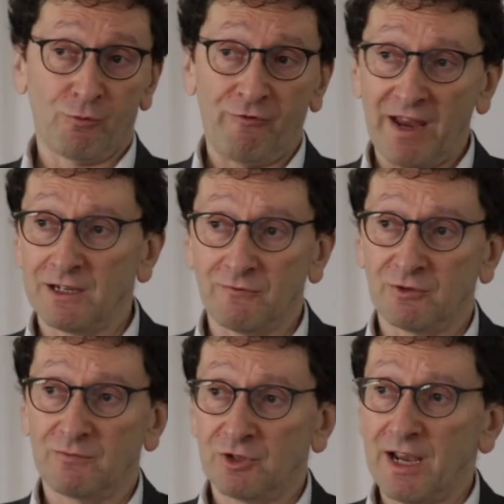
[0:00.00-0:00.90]
preventive
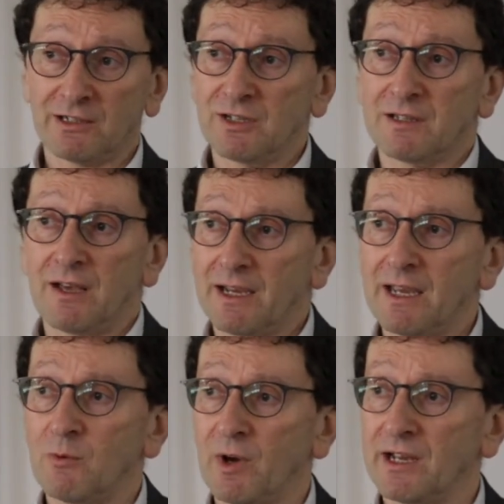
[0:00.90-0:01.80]
check just like
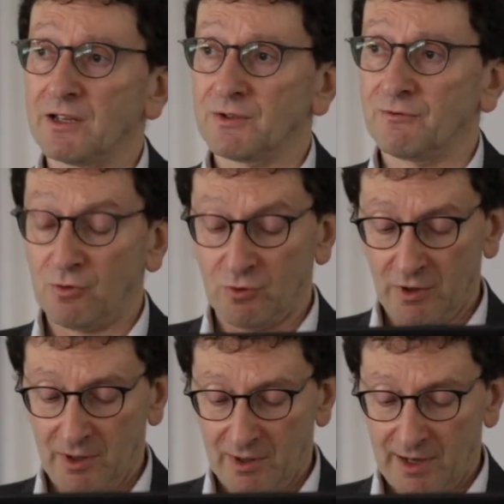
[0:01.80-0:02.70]
anyone else, for
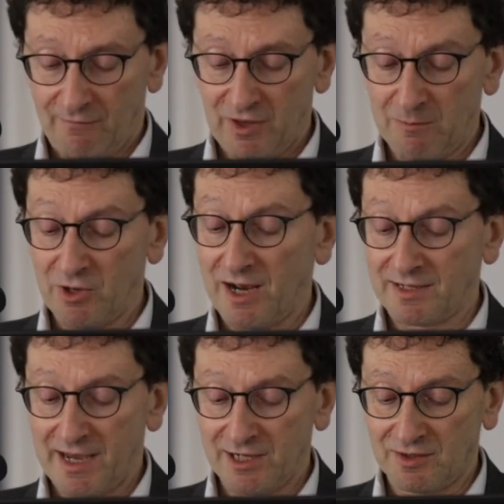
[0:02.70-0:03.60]
have the
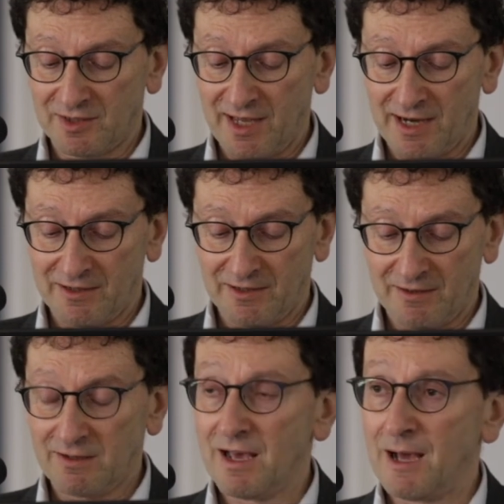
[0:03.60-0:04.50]
immunisation
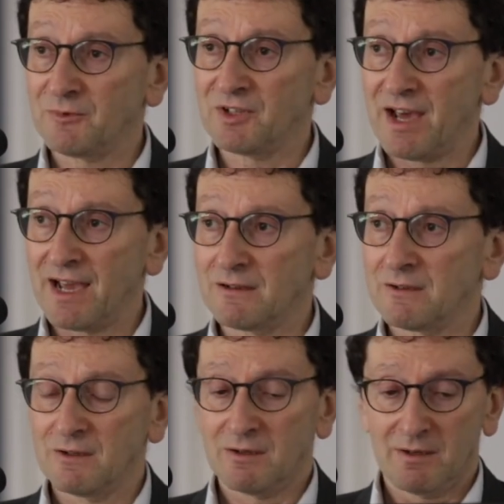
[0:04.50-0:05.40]
status up to date,
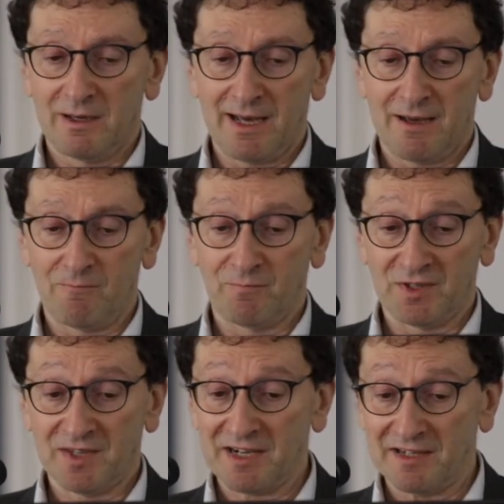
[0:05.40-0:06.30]

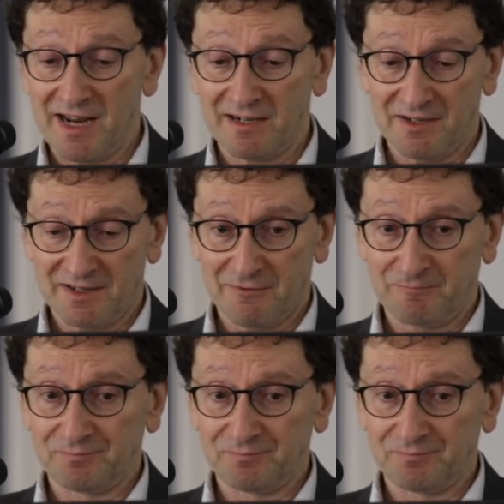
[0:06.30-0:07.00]
seen a dentist?